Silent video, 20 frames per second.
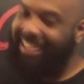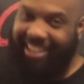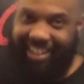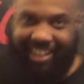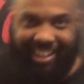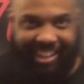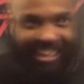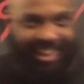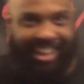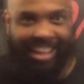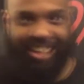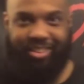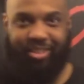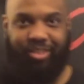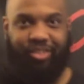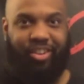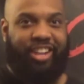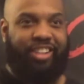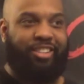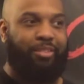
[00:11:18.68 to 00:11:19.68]
And it gave
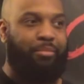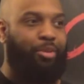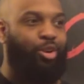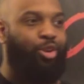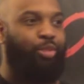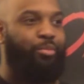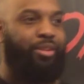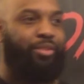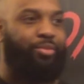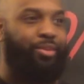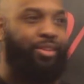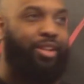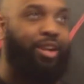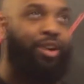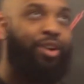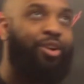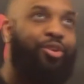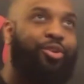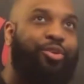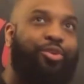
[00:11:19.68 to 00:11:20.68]
some cracks and moments with the
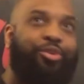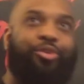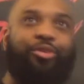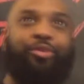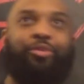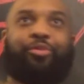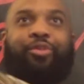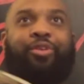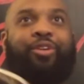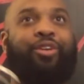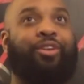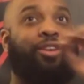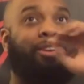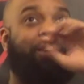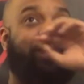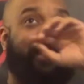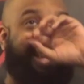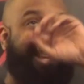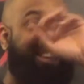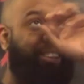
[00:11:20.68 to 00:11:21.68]
whole
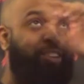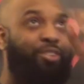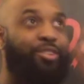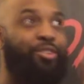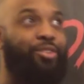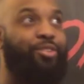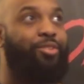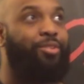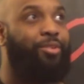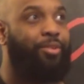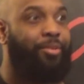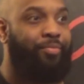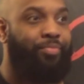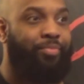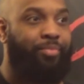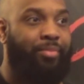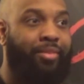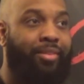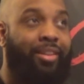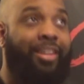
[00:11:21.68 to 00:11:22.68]
kills
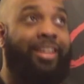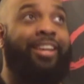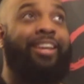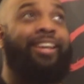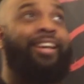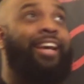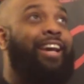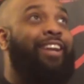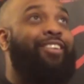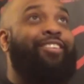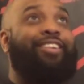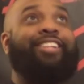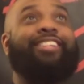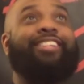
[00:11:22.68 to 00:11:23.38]
had on the